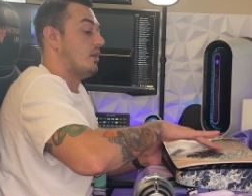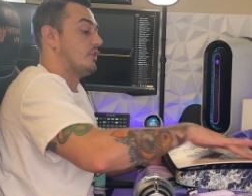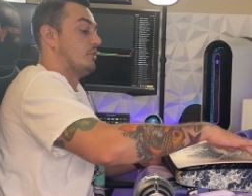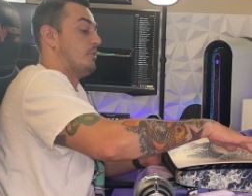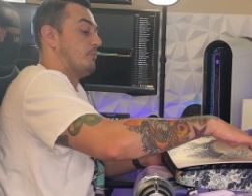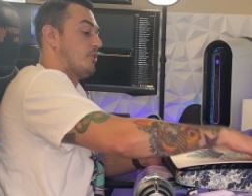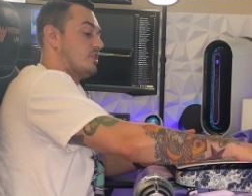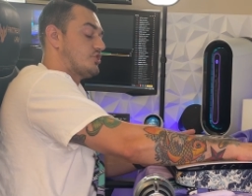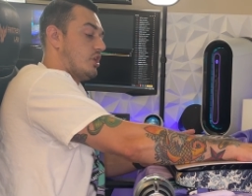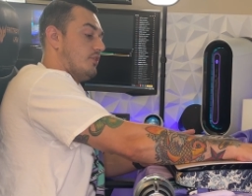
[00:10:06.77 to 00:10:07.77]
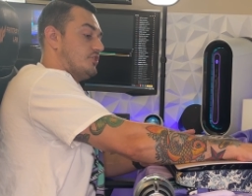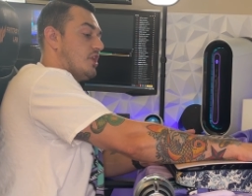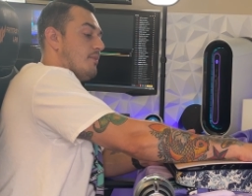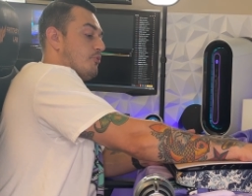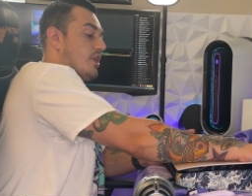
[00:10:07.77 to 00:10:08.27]
you're going to put pressure on the
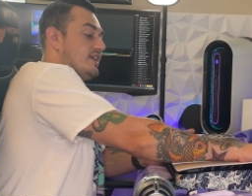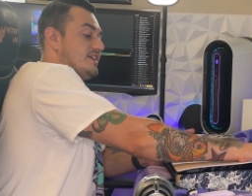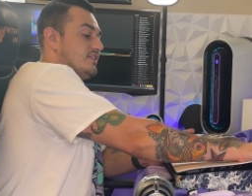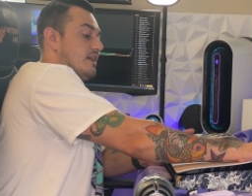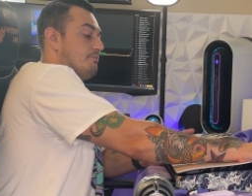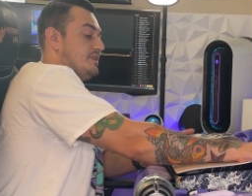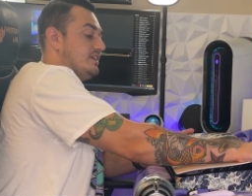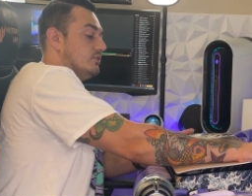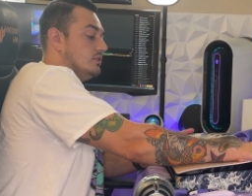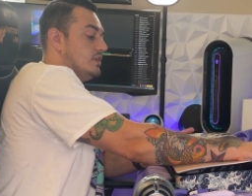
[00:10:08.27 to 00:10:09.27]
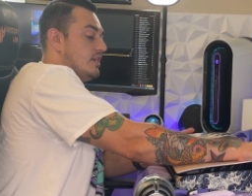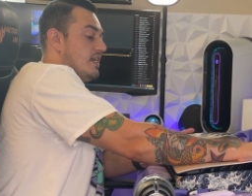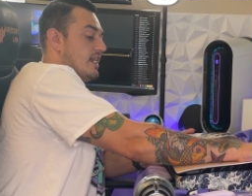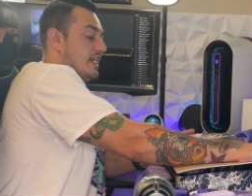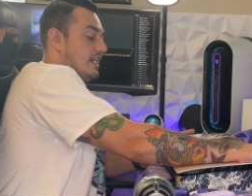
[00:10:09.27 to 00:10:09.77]
top right here and peel
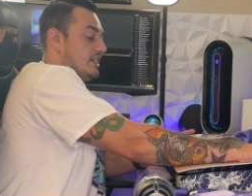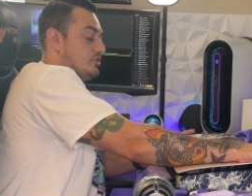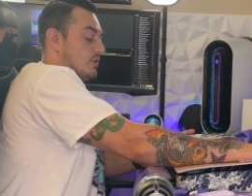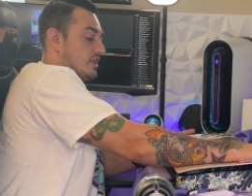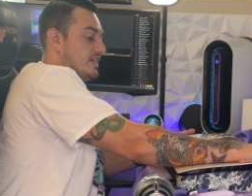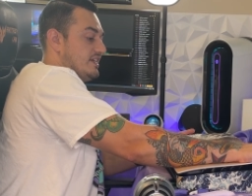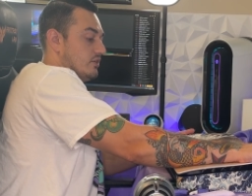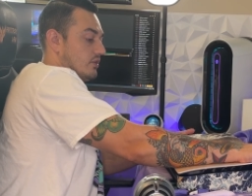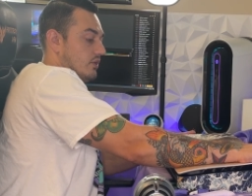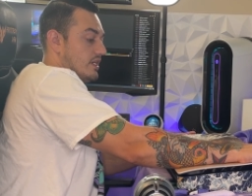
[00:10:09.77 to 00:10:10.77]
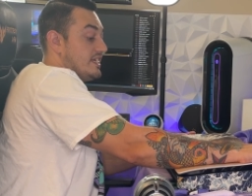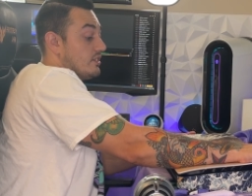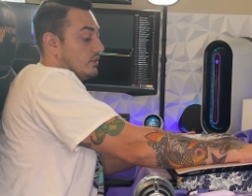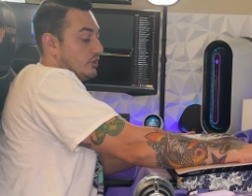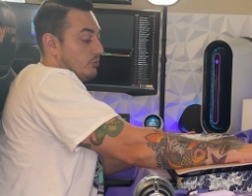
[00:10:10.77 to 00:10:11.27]
and you are going to hear,
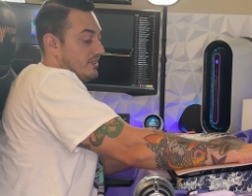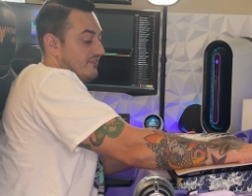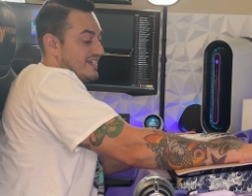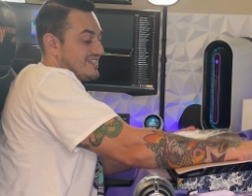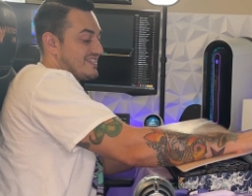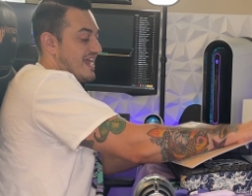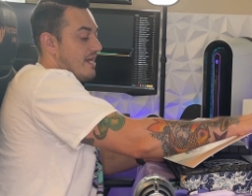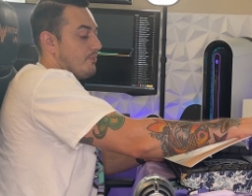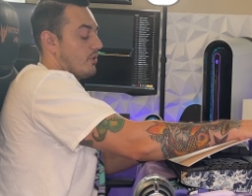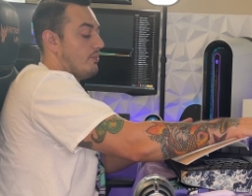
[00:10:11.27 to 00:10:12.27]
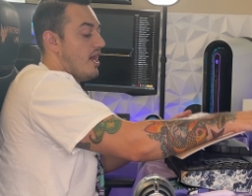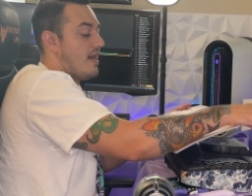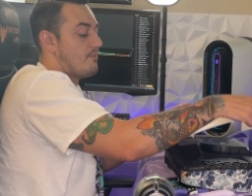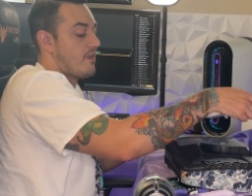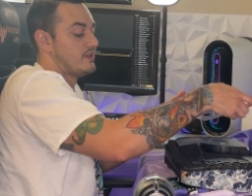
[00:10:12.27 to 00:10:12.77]
hear a little bit of a snap or
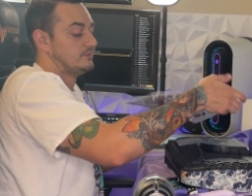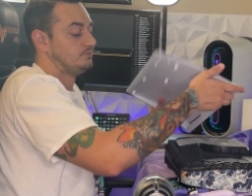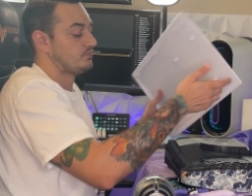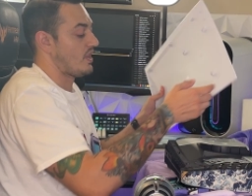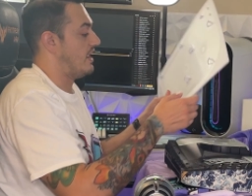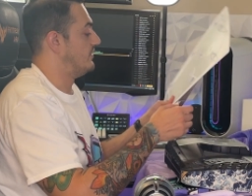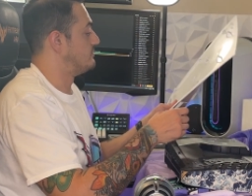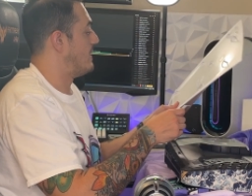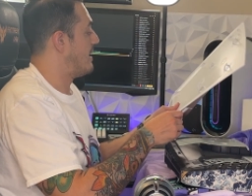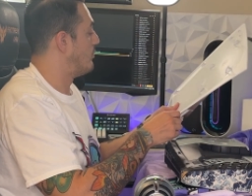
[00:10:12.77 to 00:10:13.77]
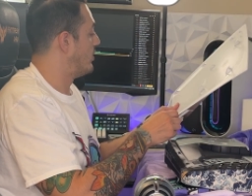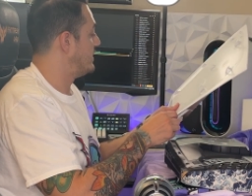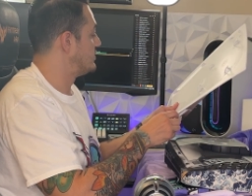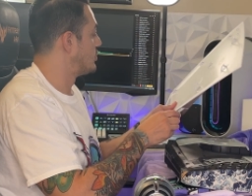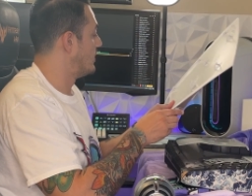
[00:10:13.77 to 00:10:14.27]
pop. And this bad boy
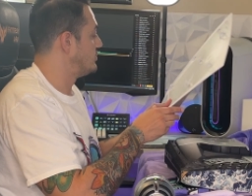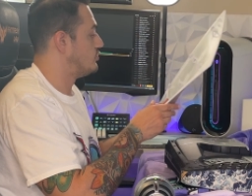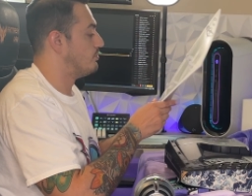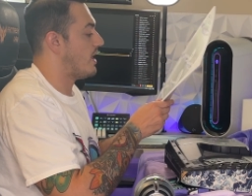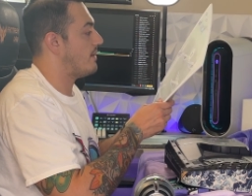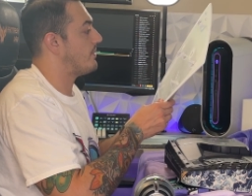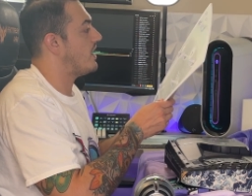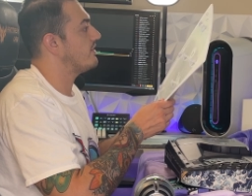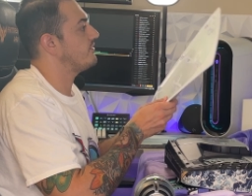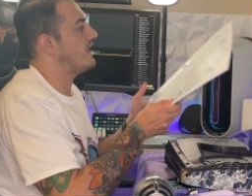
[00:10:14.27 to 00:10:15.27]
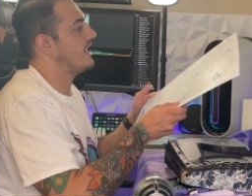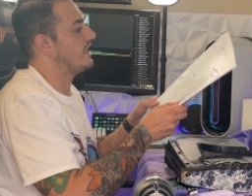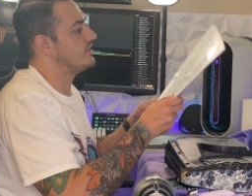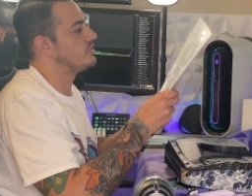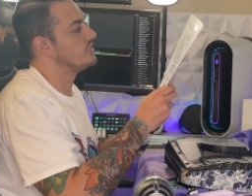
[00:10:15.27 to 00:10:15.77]
is going to pop off. And
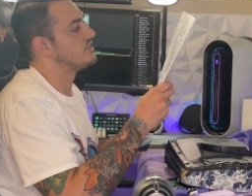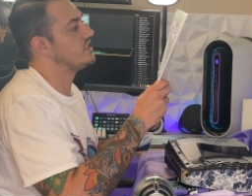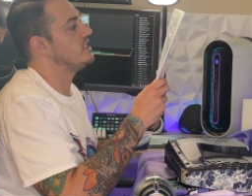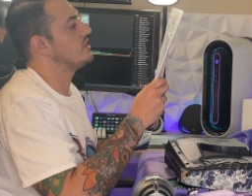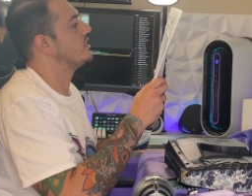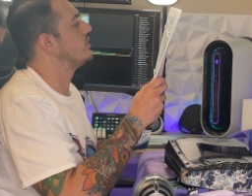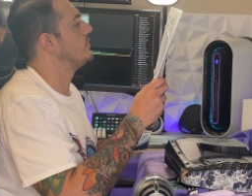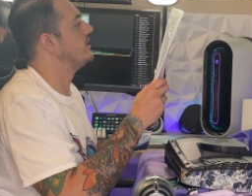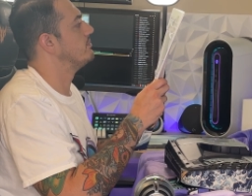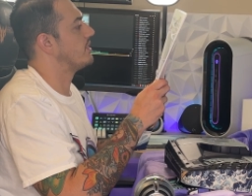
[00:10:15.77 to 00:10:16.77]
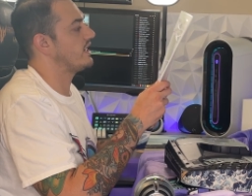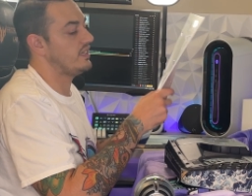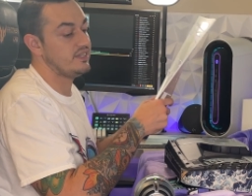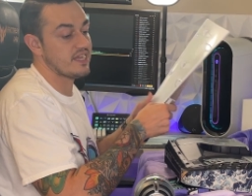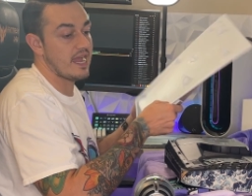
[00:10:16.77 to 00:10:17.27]
as you can see, good, we didn't break
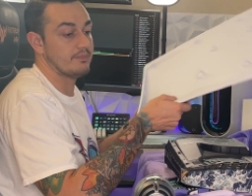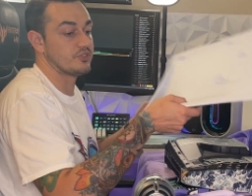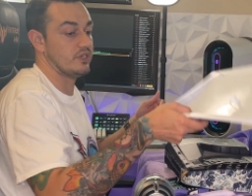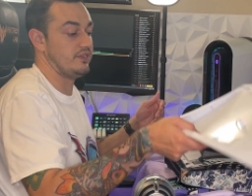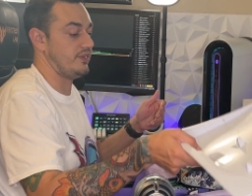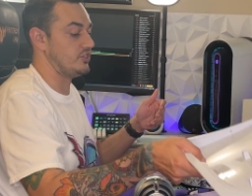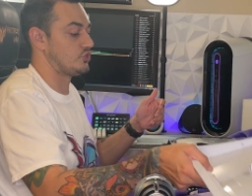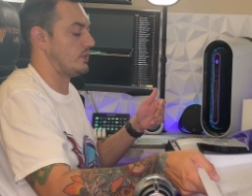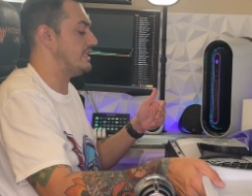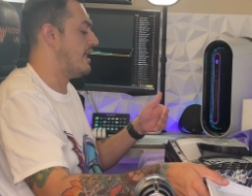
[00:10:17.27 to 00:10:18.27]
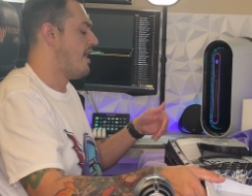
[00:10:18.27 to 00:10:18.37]
any tabs or anything, sweet.